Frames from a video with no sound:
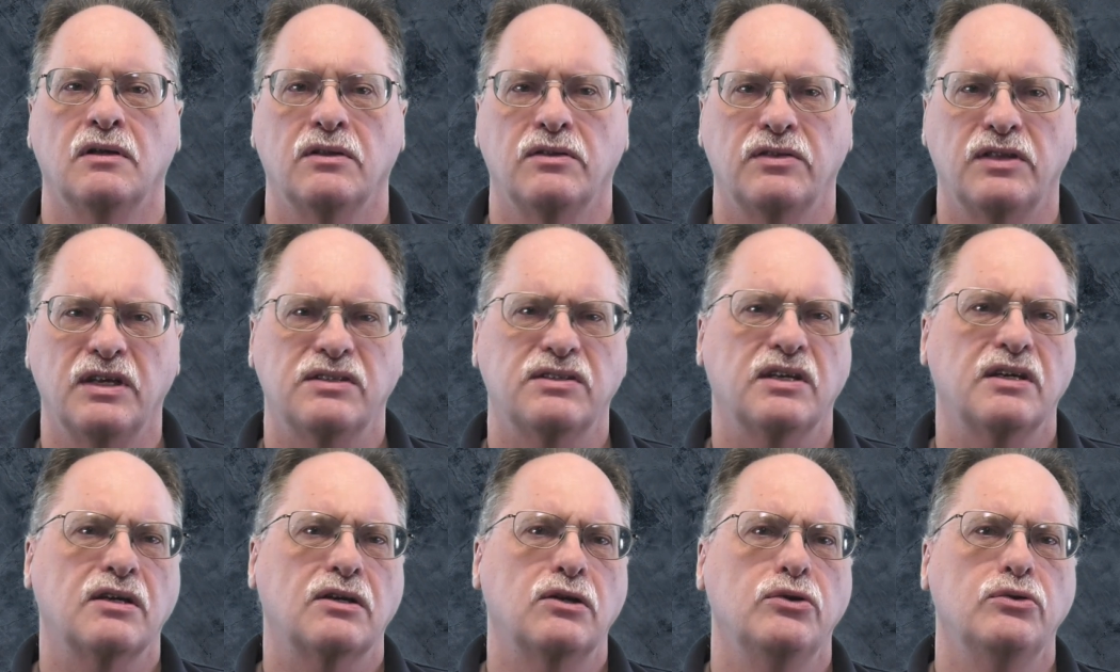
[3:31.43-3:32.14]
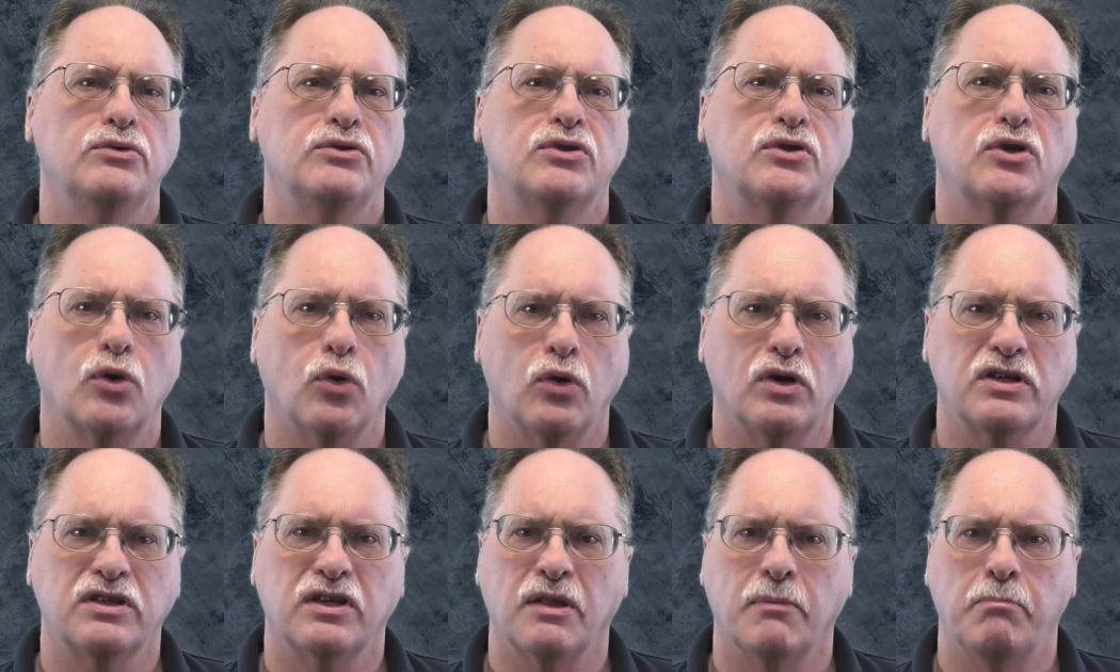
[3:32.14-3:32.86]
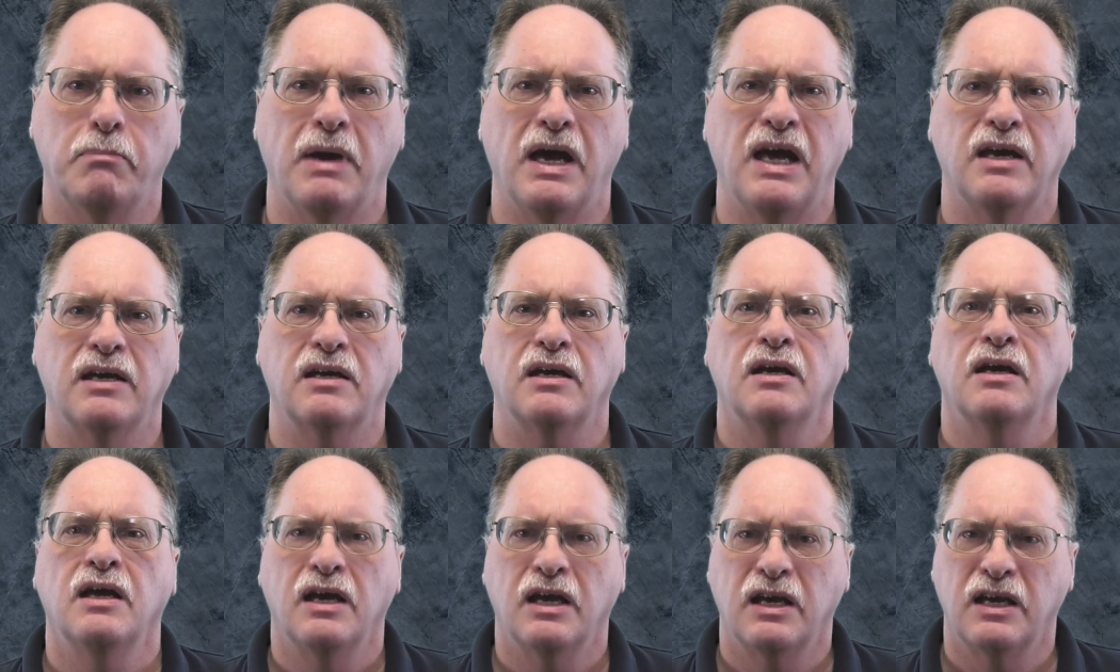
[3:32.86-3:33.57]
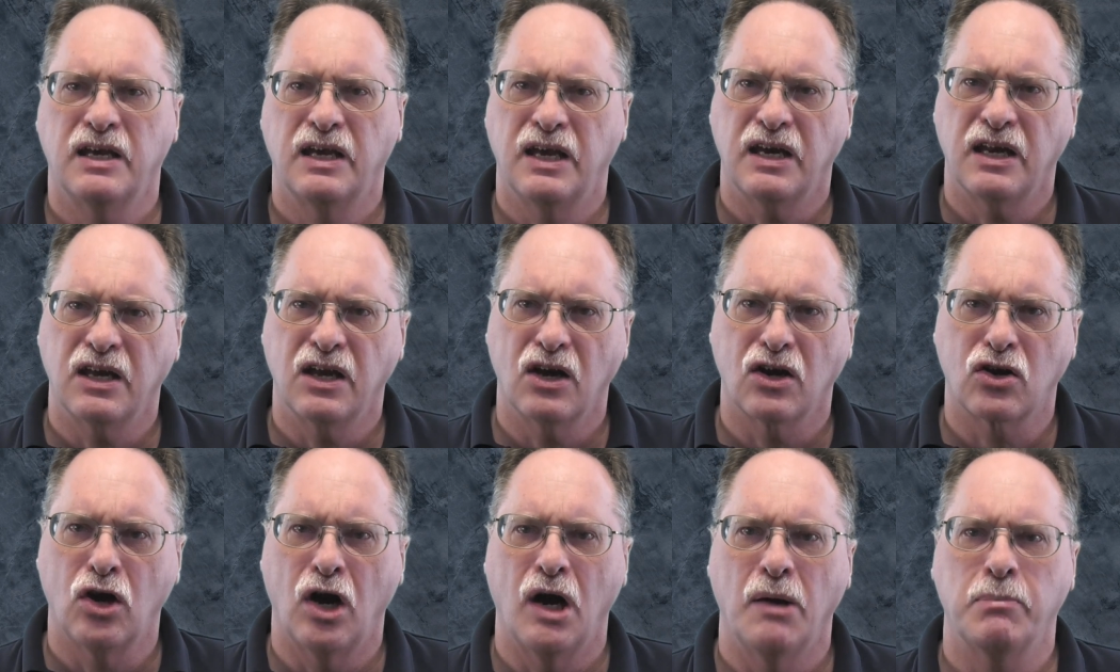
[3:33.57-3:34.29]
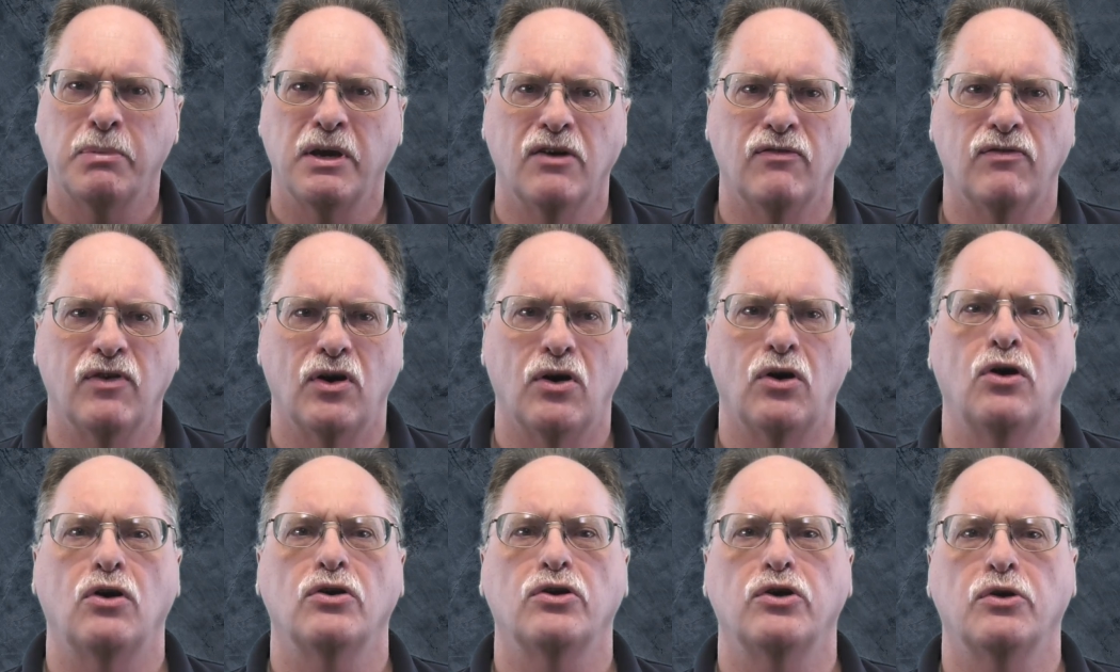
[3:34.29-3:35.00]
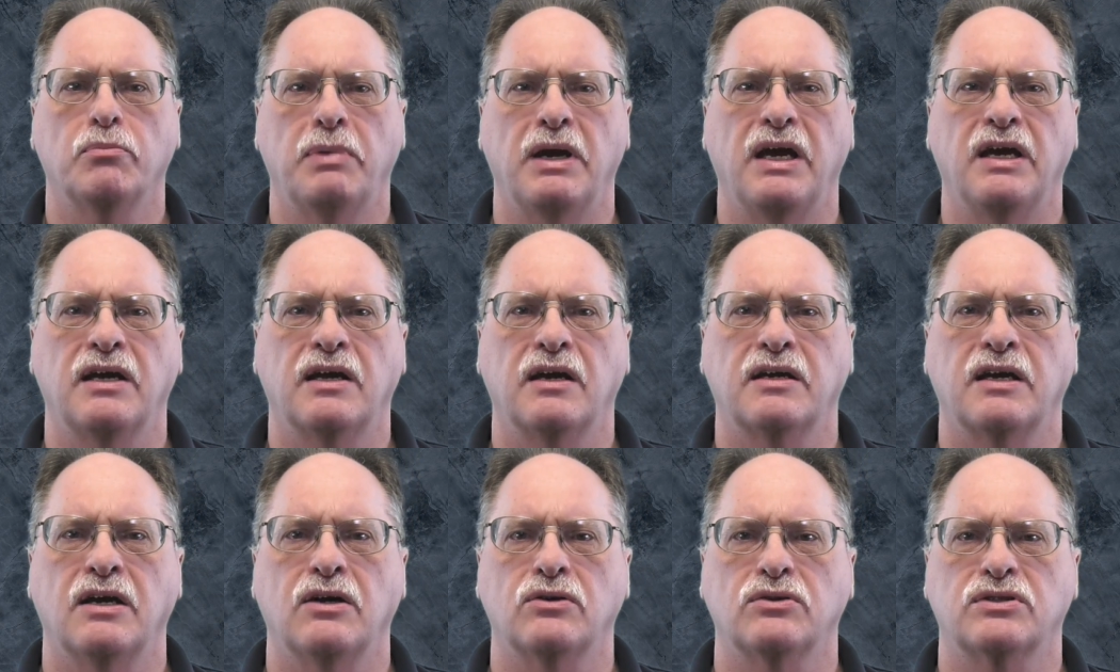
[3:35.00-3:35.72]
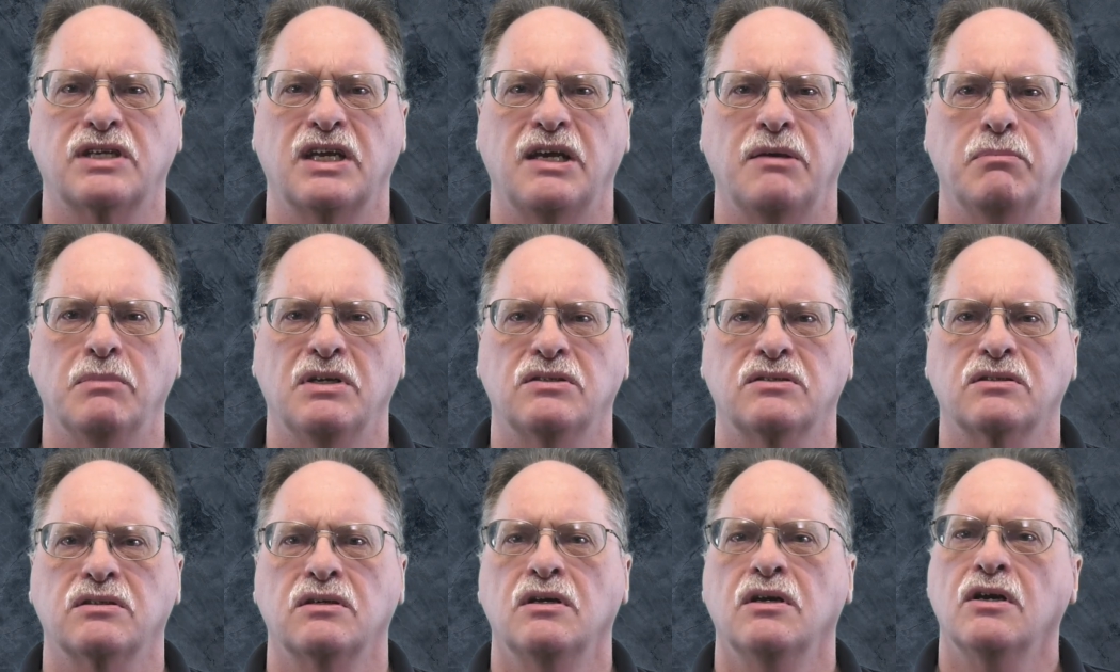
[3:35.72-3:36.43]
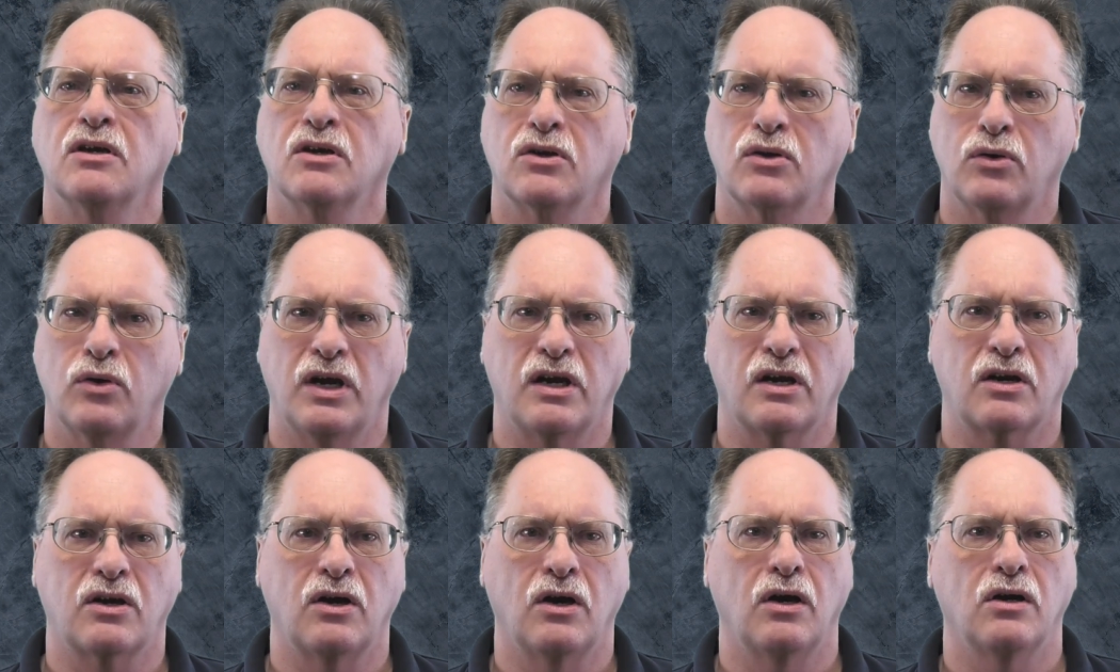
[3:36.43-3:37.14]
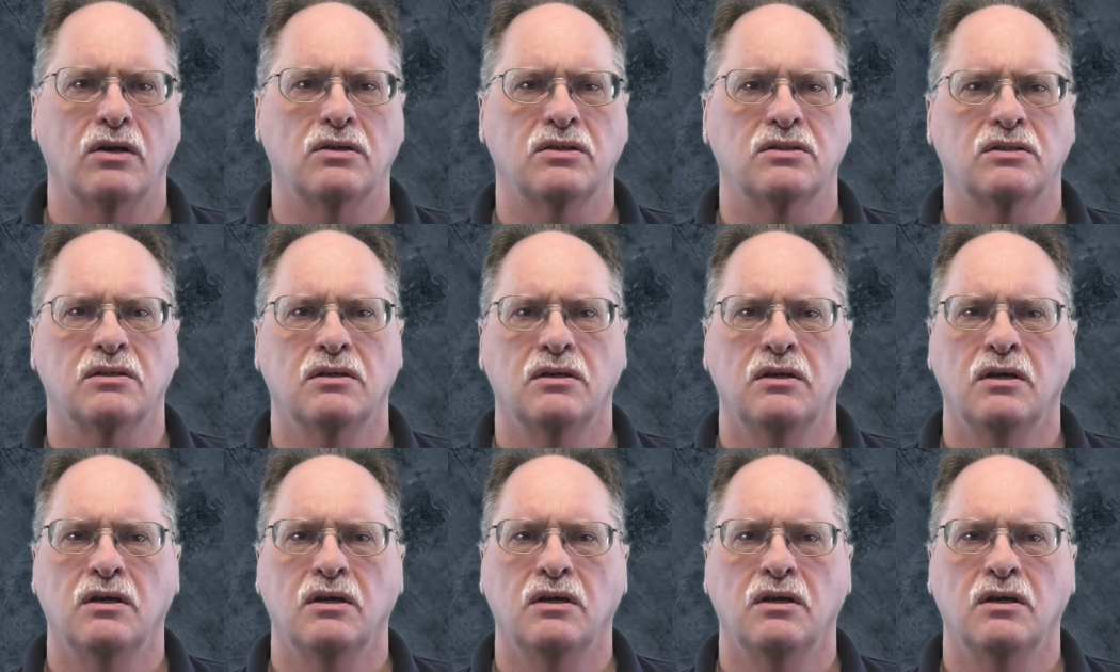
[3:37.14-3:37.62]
This includes going to the bank and getting a copy of all your bank account statements, credit cards,